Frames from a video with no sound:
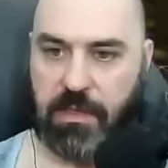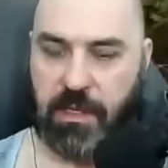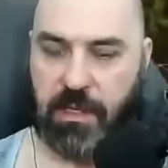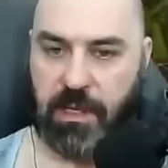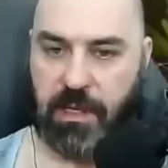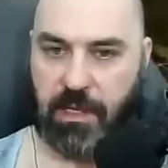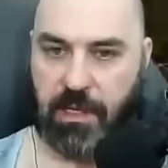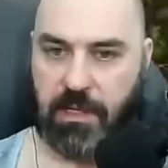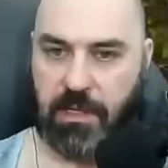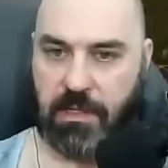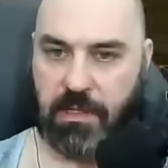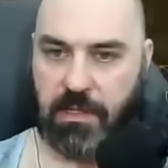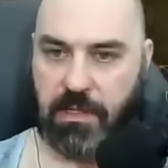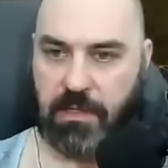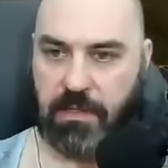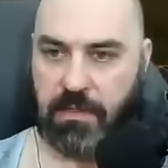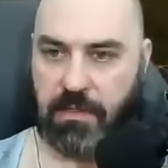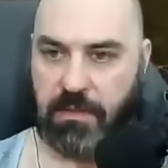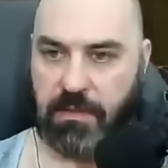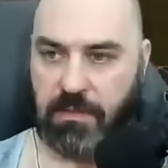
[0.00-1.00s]

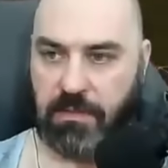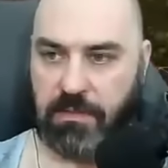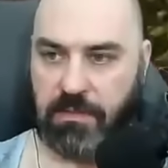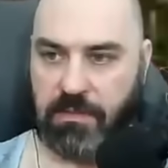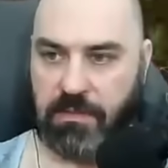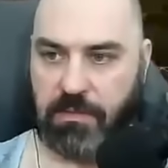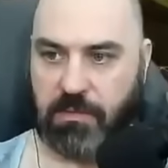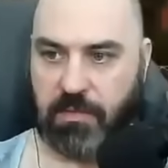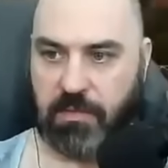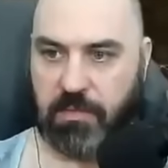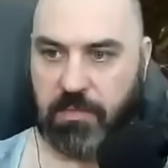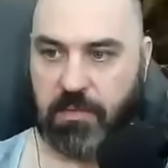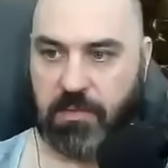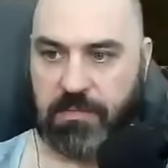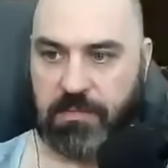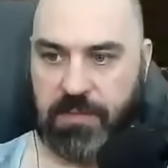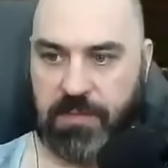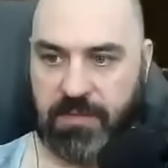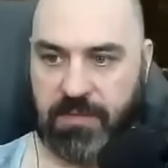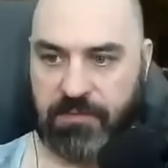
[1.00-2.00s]
And this is what the build
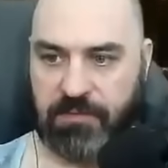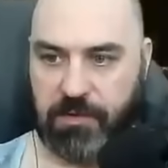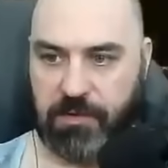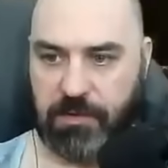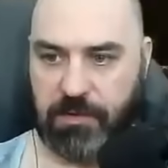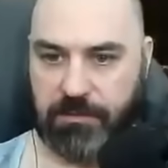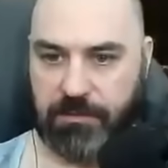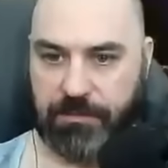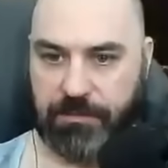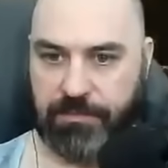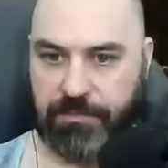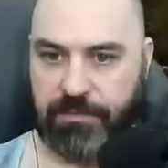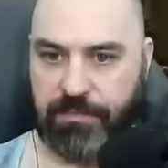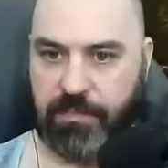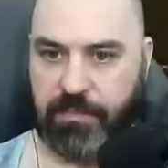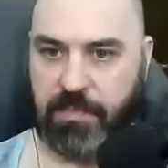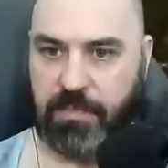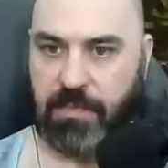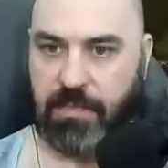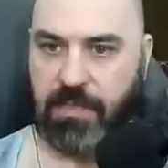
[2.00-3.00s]
was made for.
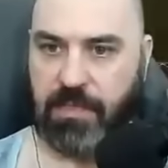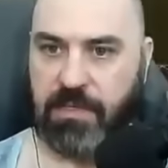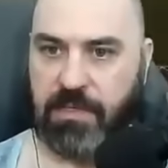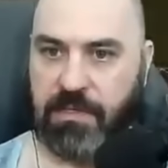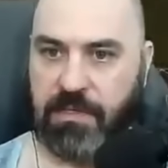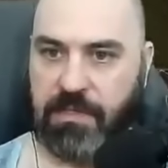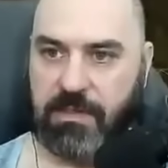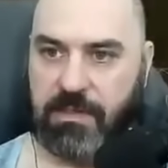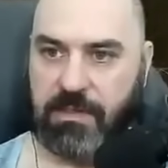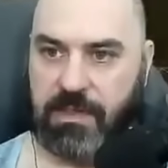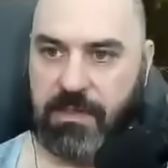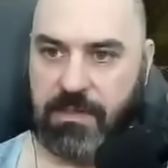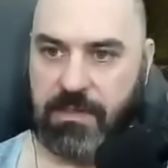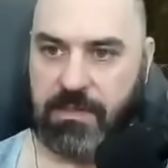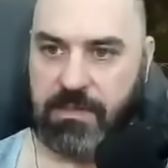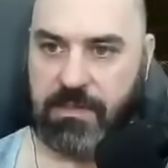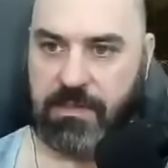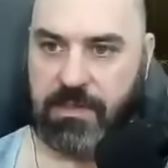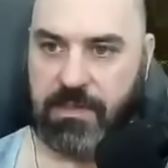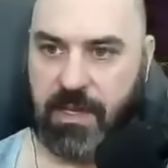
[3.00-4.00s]
A
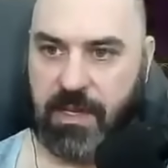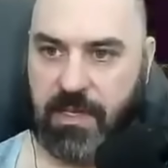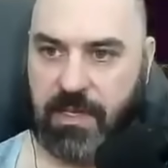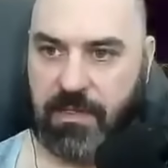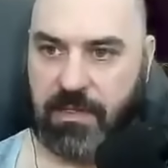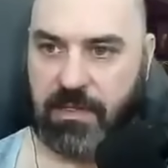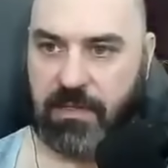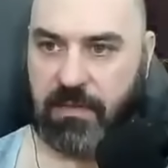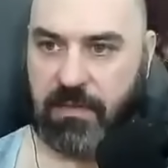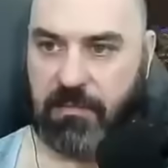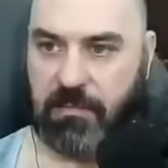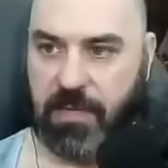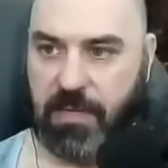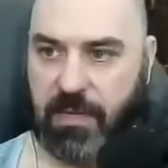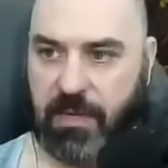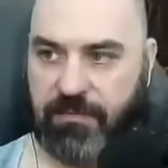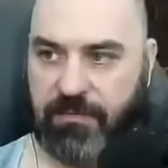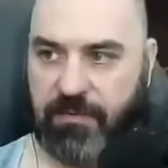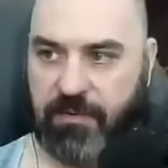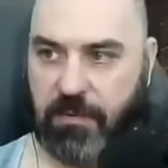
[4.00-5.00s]
solid
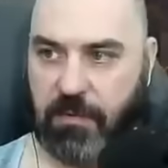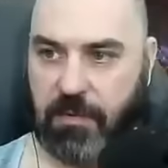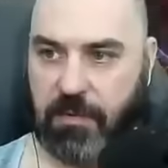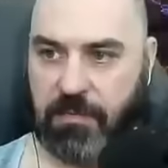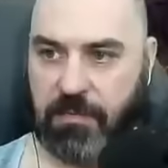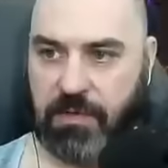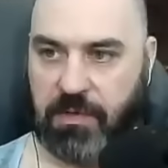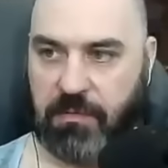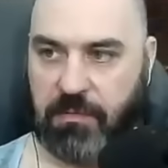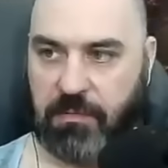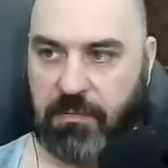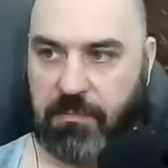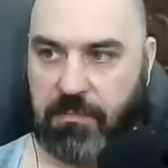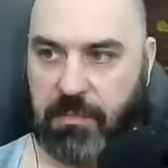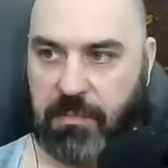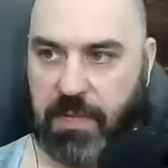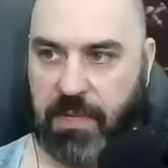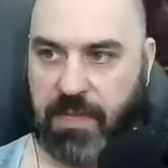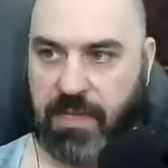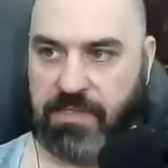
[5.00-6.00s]
map farming build with
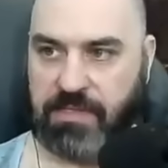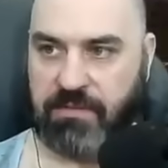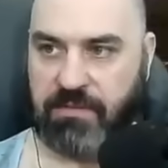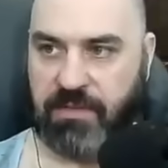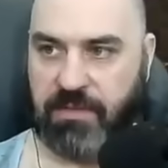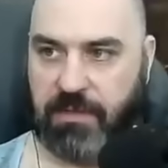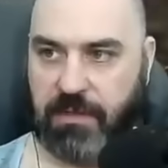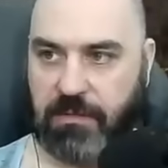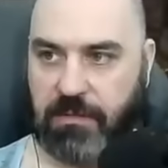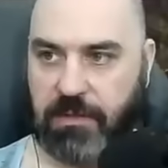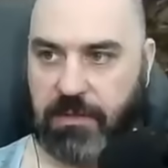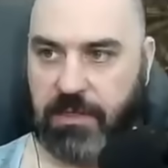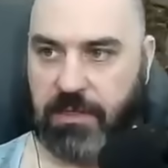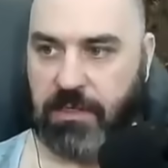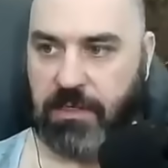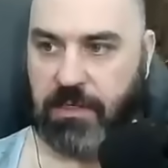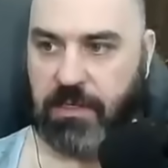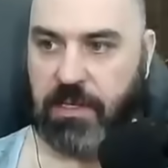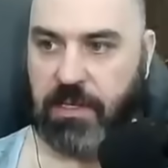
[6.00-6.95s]
massive AoE.